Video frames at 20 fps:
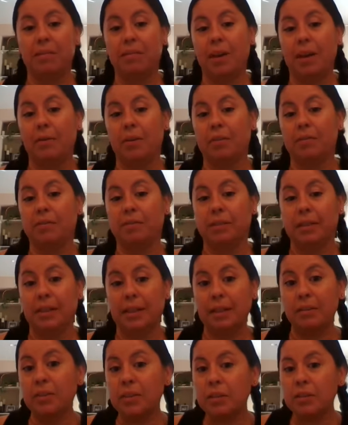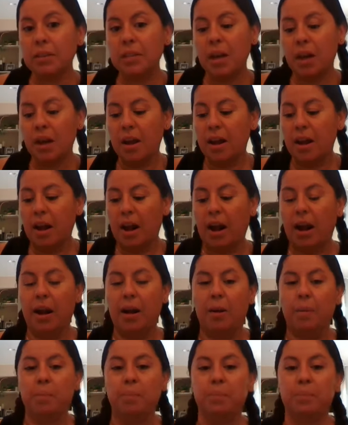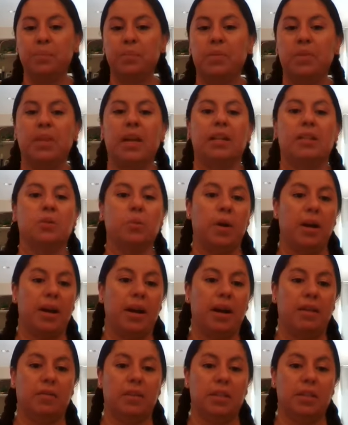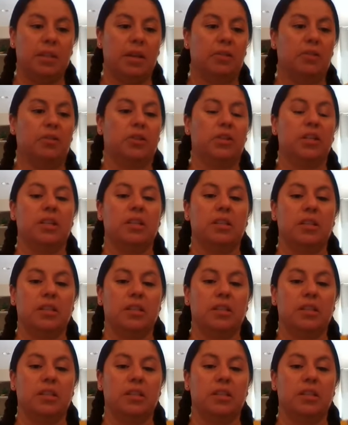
favorite flavors, that's why I have these other teas.